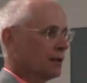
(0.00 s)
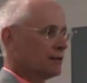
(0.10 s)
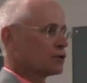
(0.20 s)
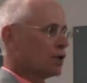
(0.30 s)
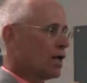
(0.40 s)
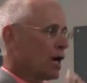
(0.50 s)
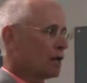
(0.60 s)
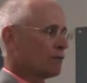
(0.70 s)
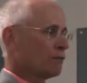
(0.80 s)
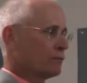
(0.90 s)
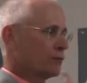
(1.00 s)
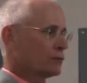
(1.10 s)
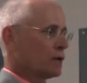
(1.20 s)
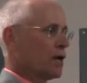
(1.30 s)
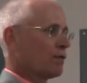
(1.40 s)
There's a lot of there's
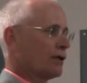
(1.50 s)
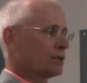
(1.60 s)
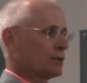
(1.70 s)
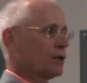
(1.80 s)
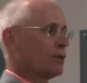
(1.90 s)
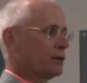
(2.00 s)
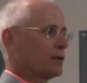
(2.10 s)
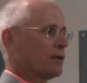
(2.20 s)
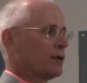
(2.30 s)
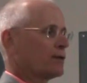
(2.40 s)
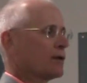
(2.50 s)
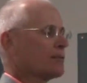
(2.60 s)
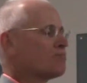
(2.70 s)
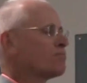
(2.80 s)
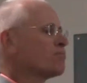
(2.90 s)
a lot of things that go into that right
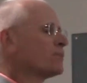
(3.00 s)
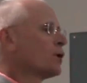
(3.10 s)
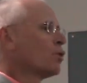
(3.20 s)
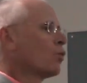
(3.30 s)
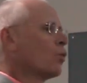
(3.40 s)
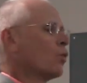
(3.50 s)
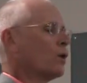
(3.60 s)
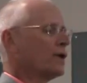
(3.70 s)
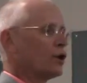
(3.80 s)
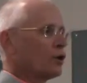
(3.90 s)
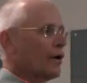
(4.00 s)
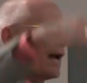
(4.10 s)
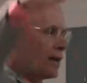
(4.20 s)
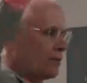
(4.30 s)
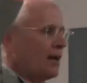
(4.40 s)
there. We are
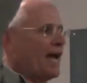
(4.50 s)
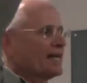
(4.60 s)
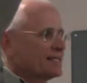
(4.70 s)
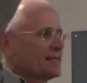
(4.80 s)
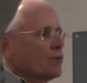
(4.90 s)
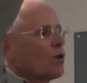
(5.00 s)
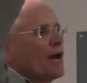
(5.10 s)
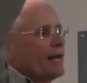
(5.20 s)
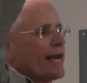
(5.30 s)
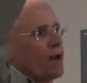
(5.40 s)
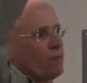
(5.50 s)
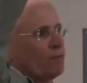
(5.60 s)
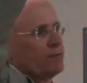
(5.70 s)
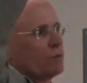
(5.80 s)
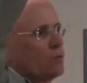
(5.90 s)
at capacity right now,
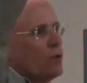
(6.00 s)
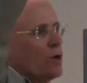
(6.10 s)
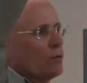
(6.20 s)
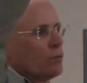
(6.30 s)
51.